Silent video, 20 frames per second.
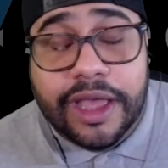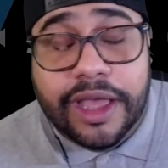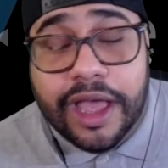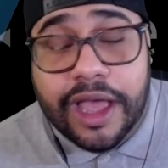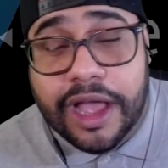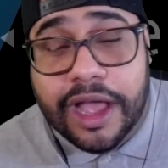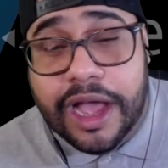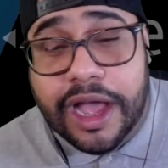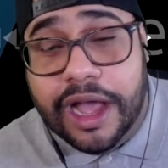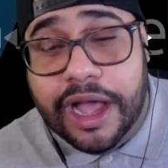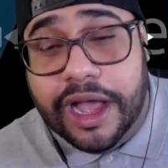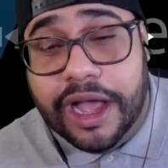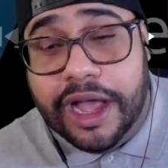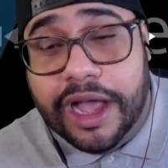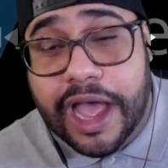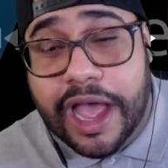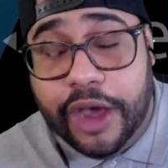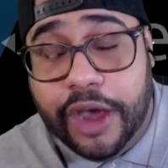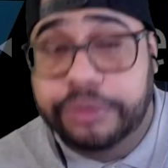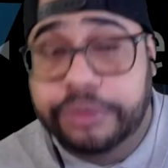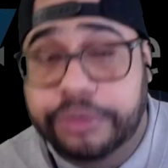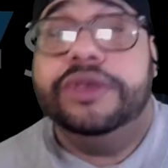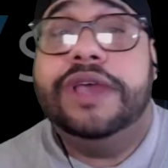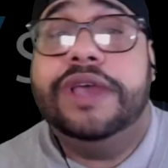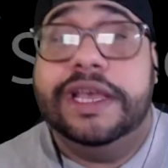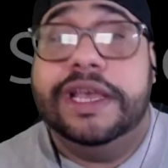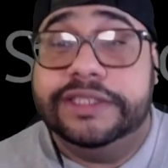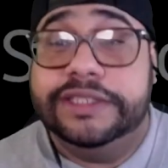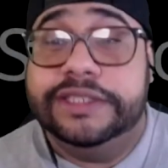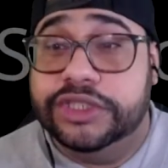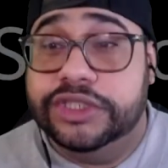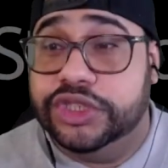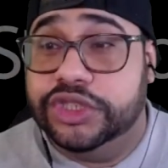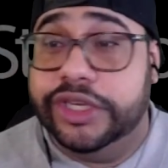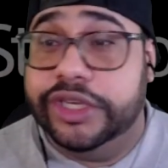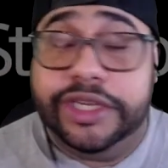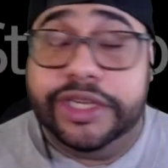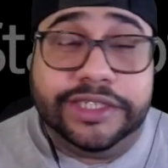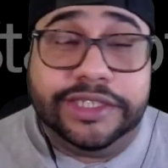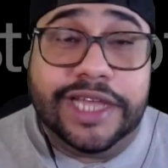Uh, I hope you guys
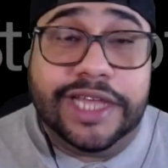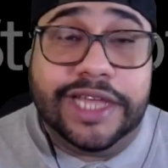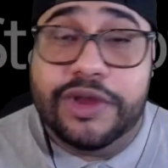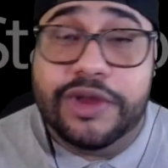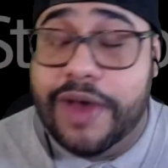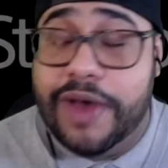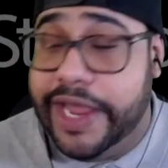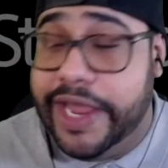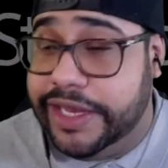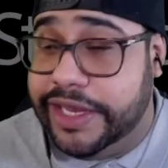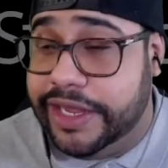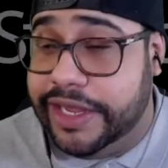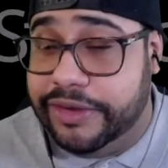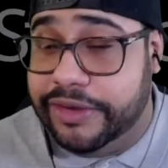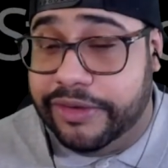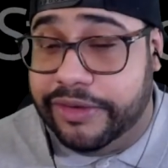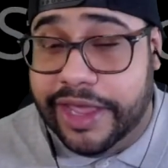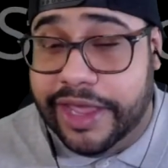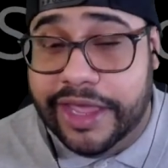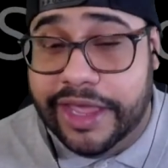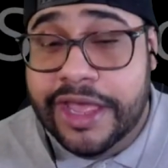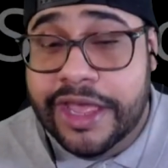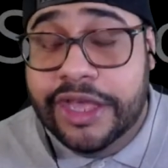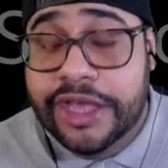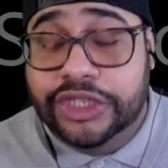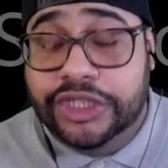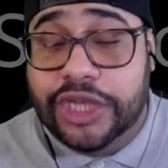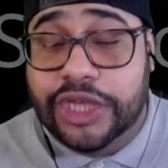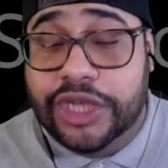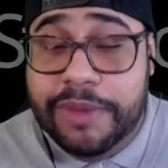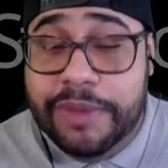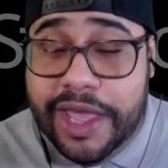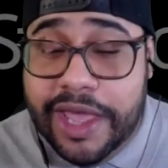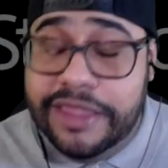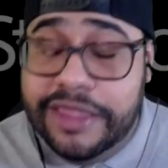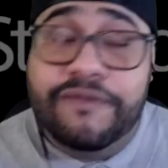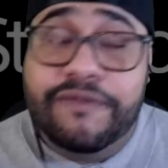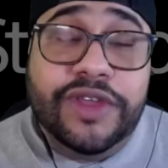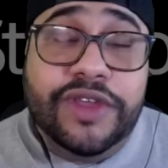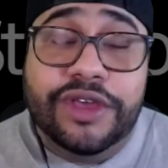enjoyed it because I know I did. Okay, so I'm gonna
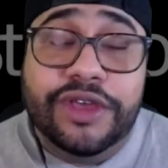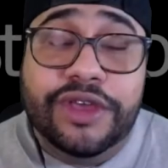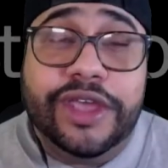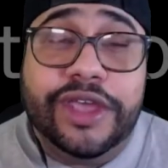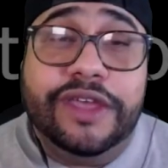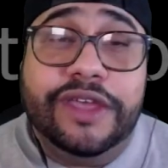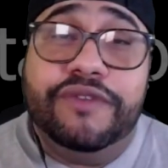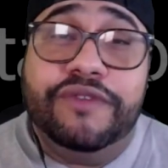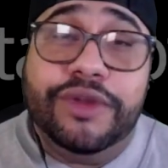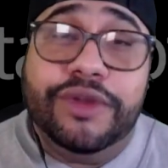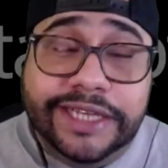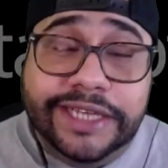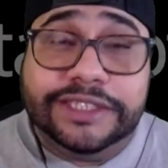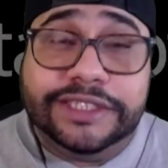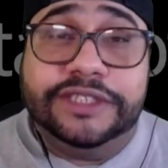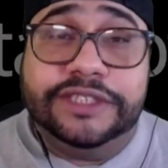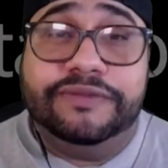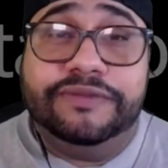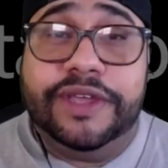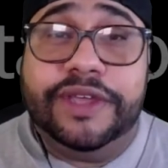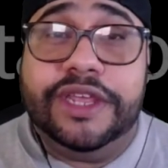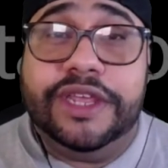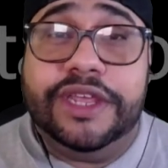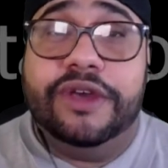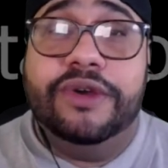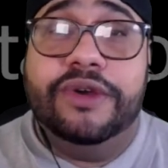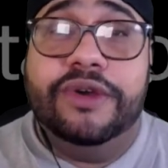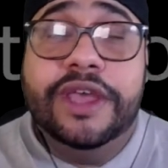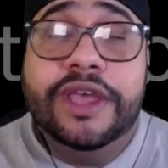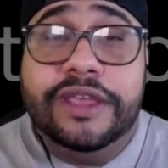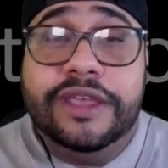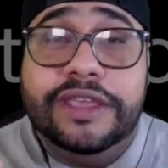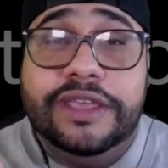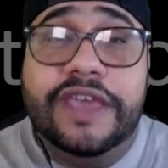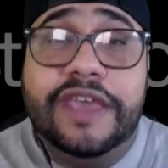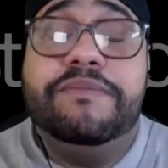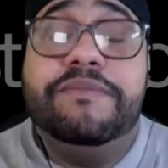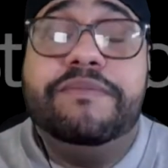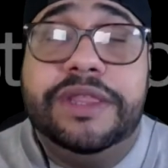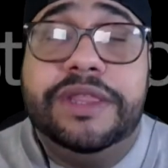end the video here. If you like this video,
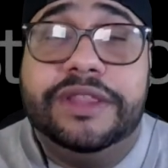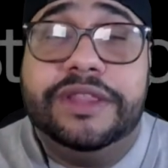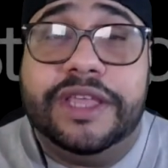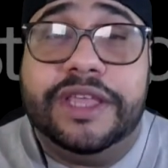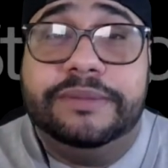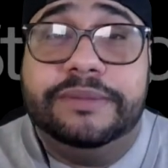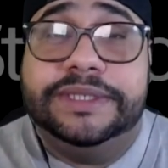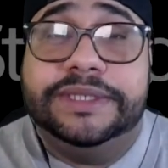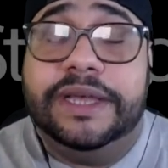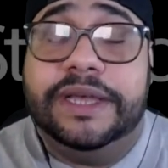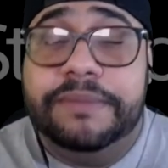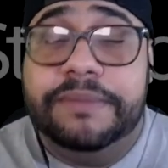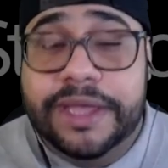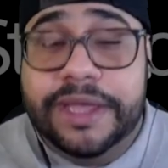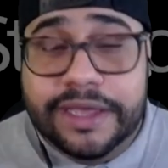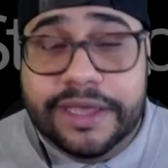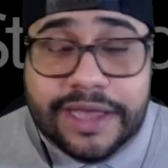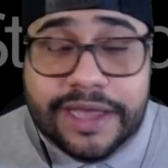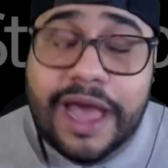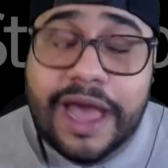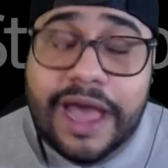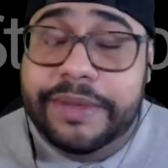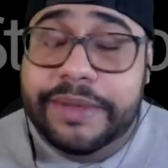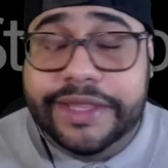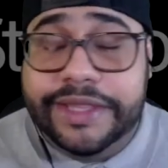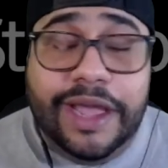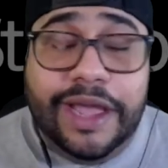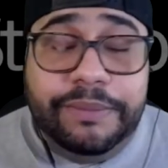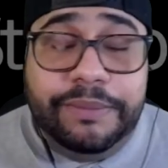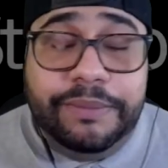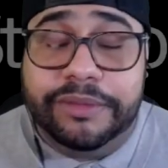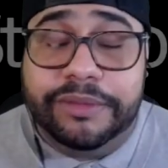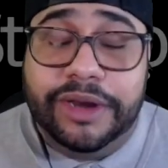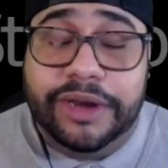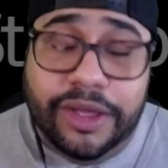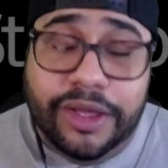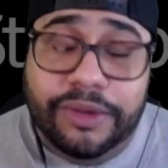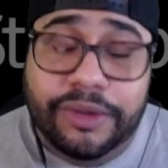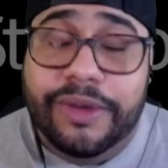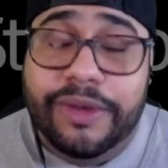give me the thumbs up, comment down
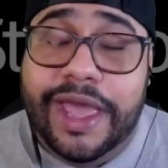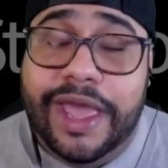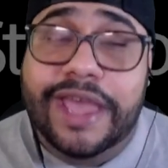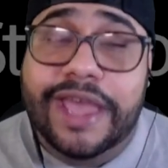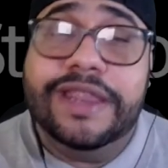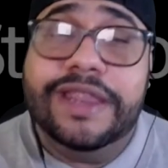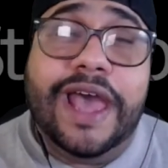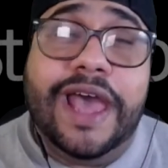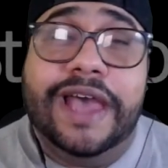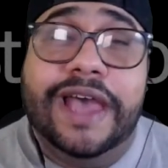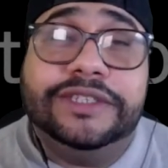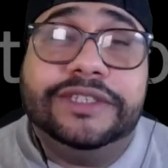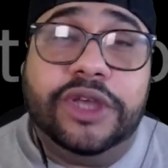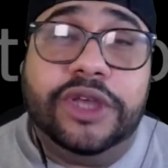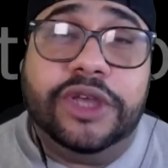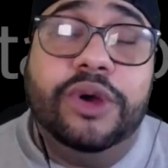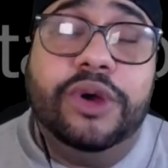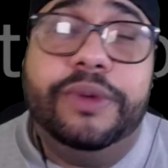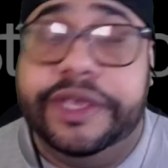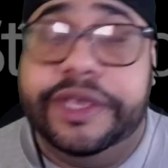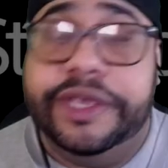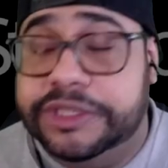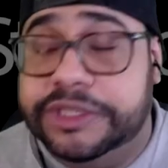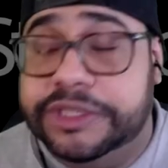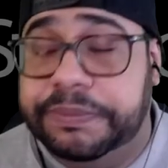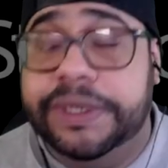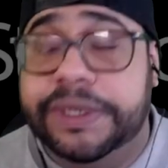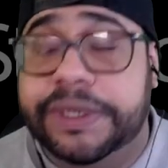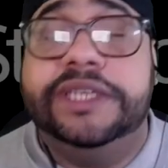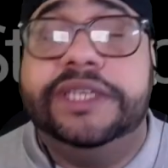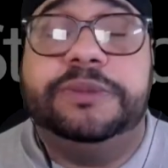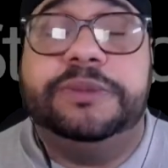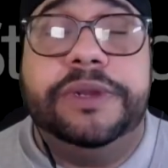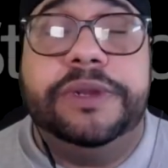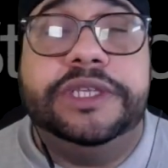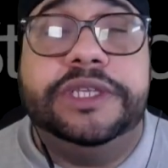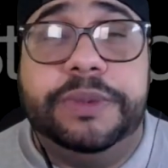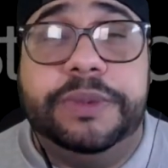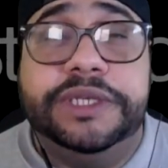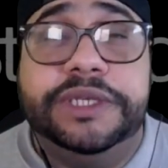below, and as always, please,
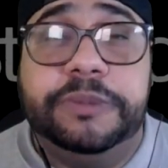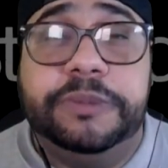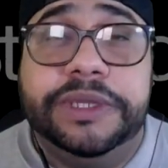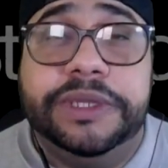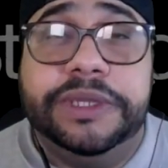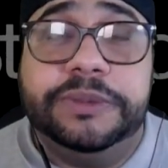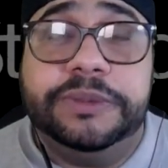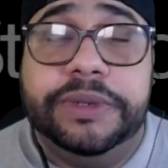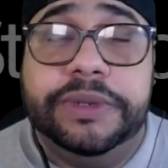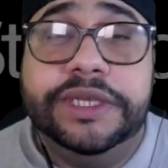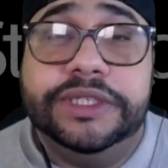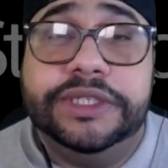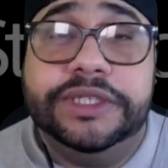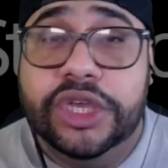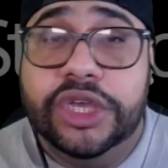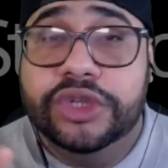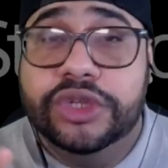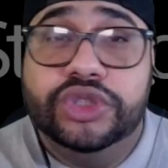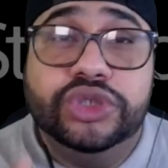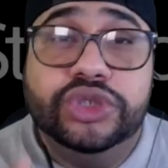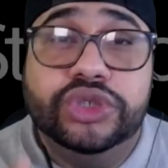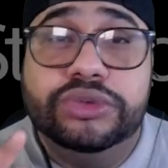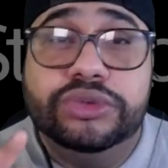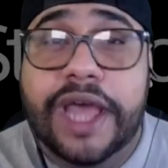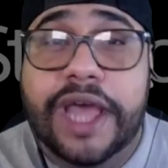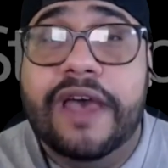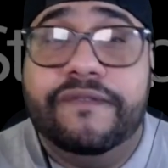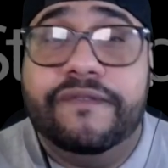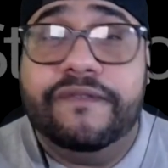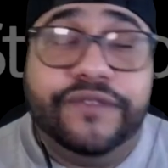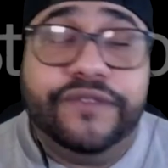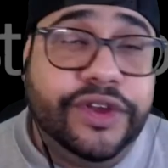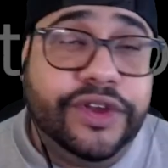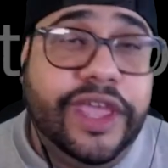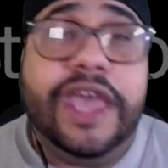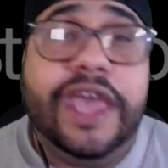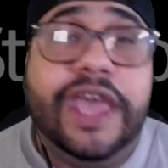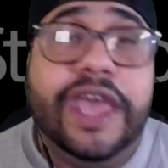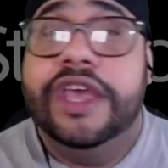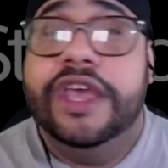please, please, please, please do not
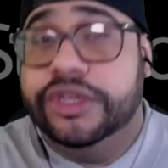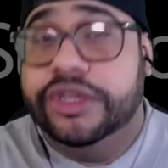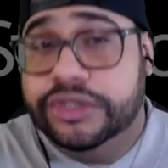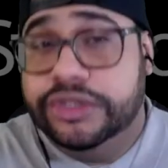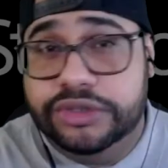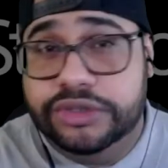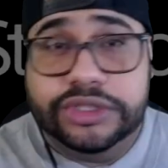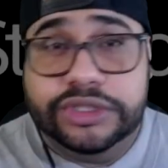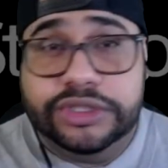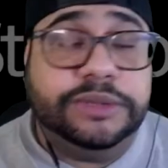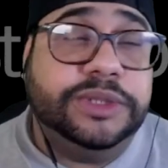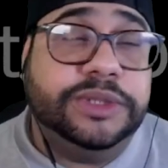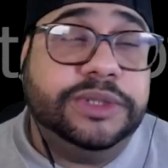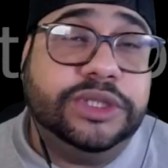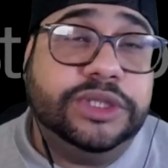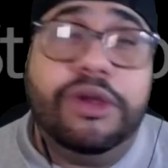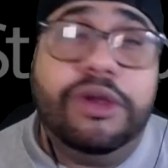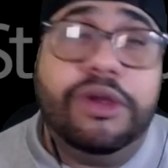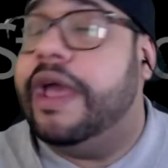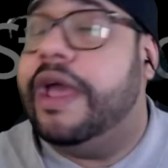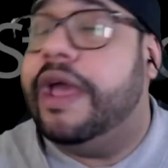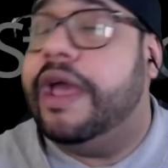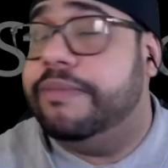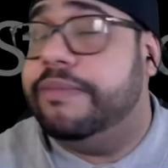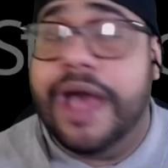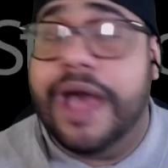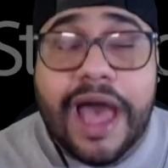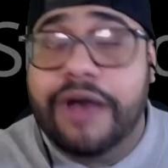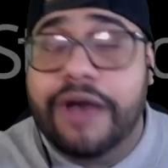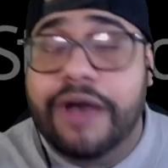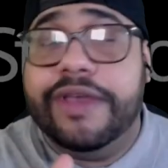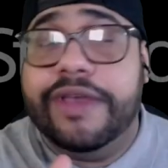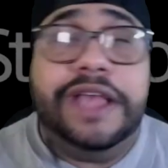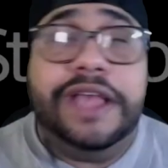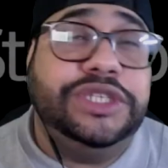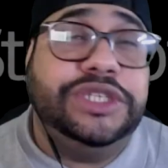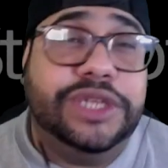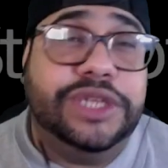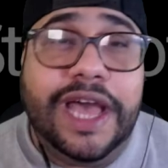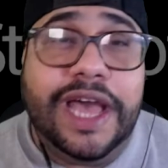forget to subscribe. I'll
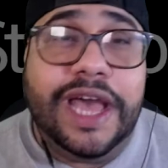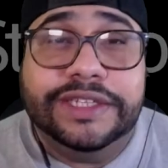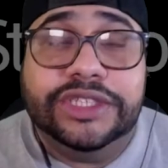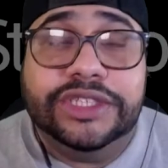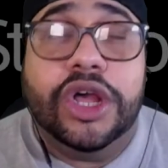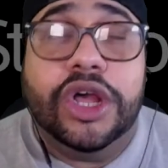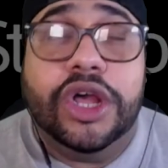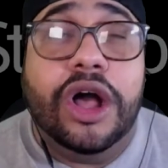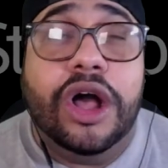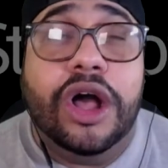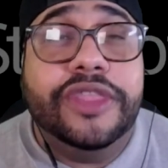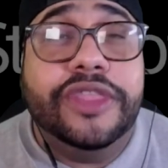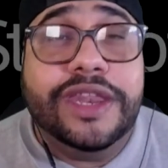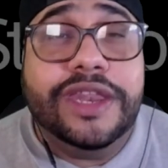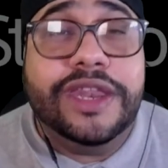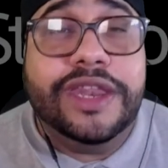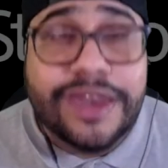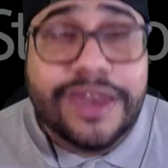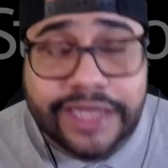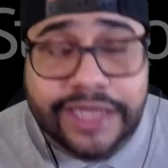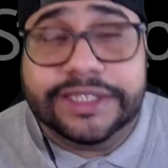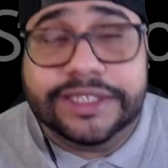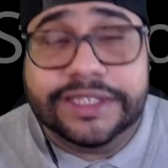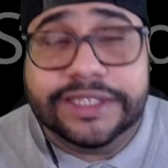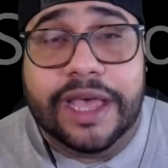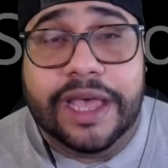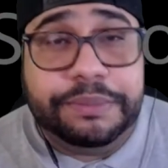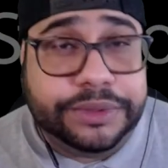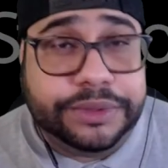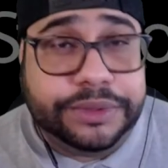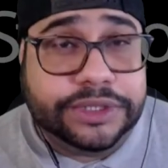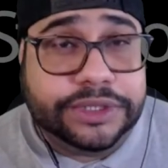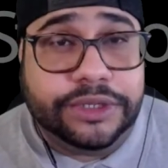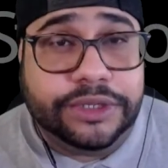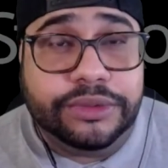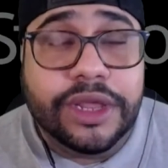catch you guys on the next episode